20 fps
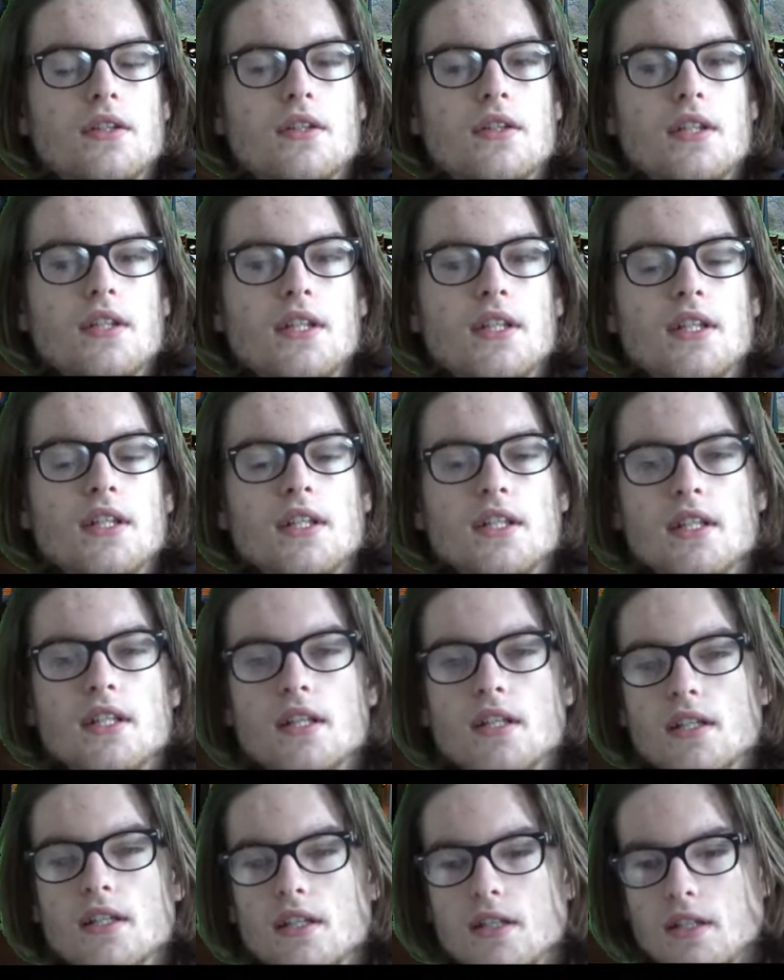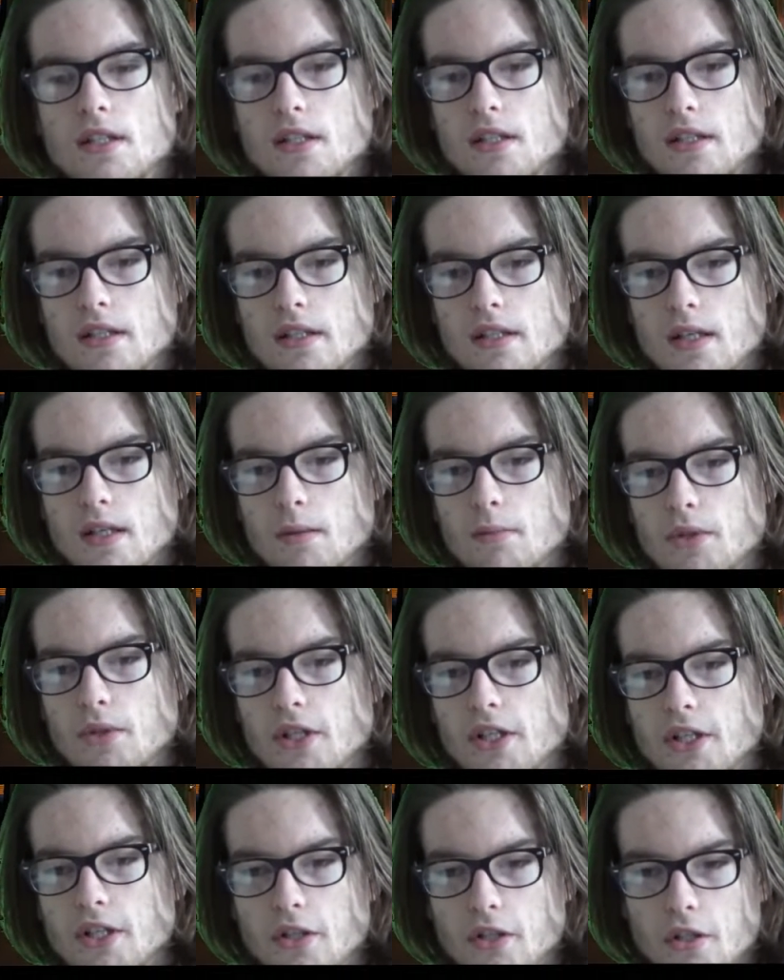the
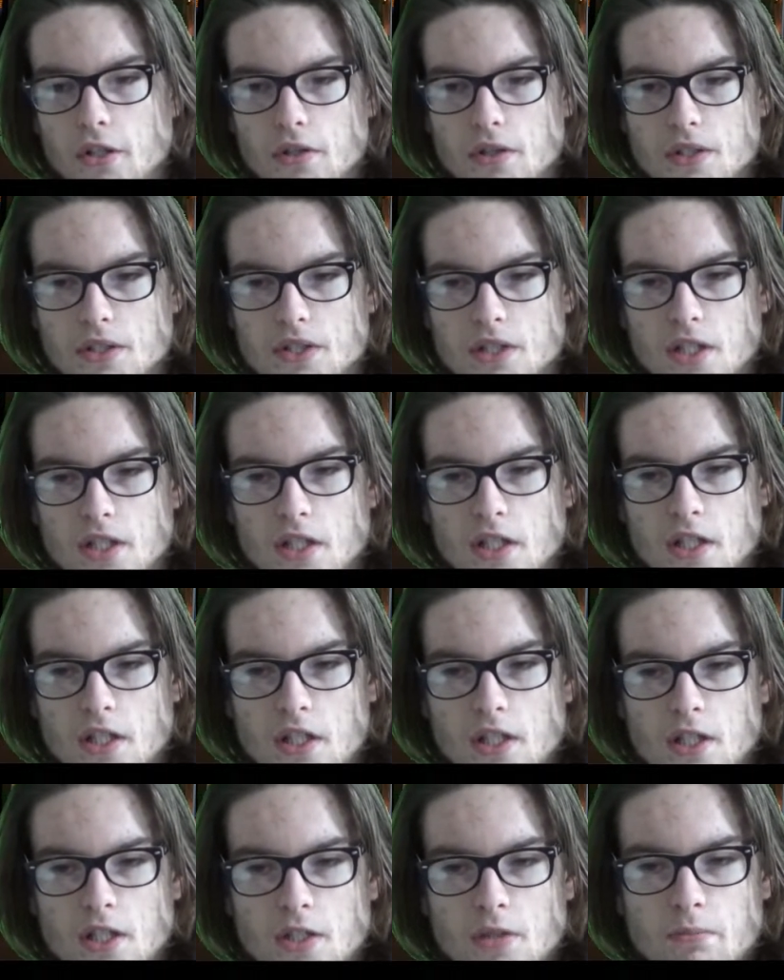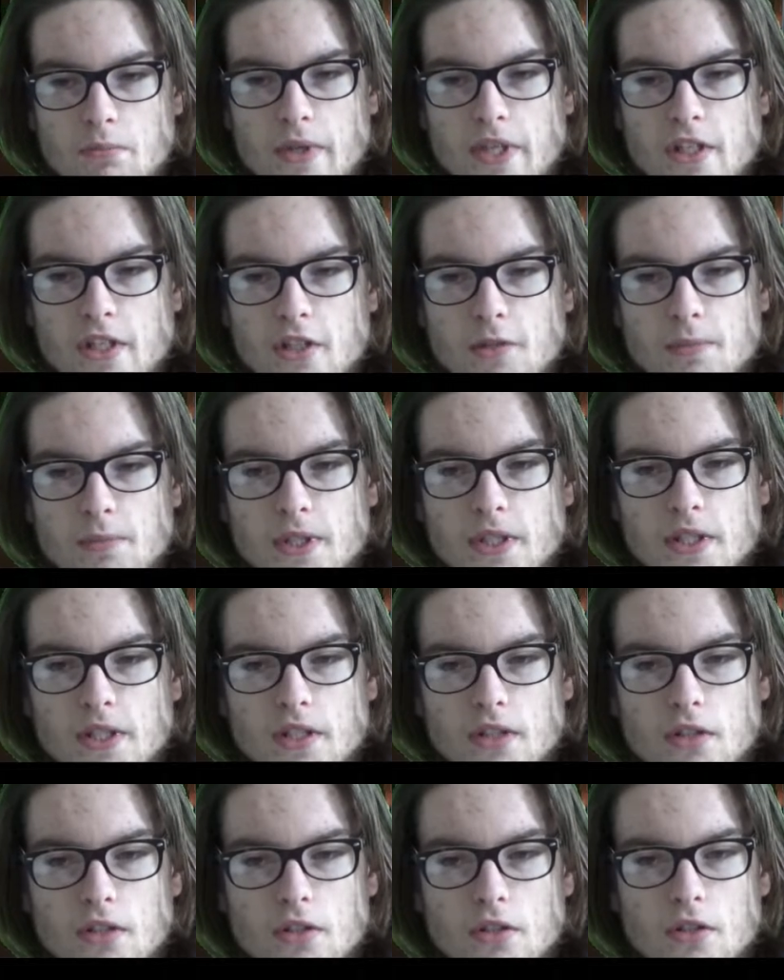Lamborghini Urus may not be
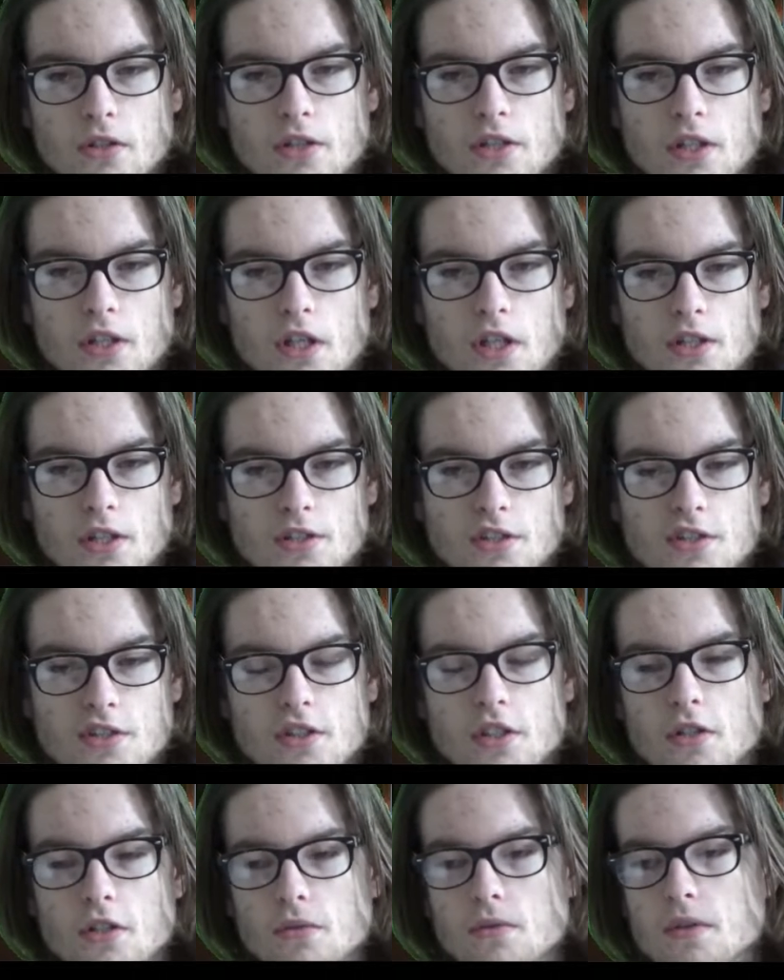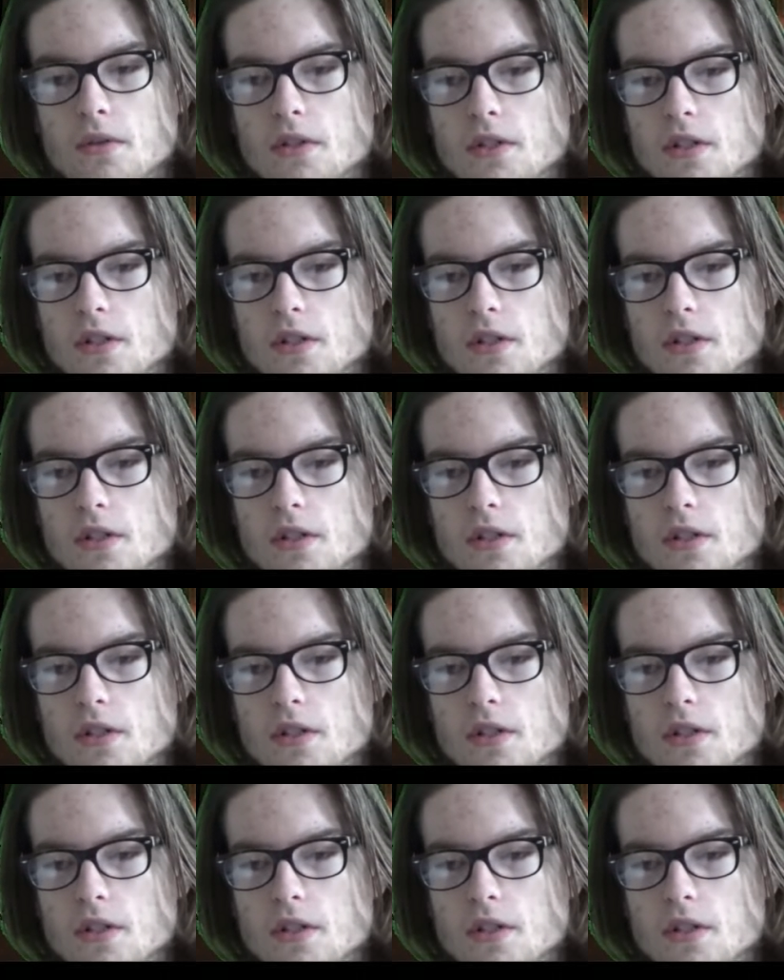good on snow,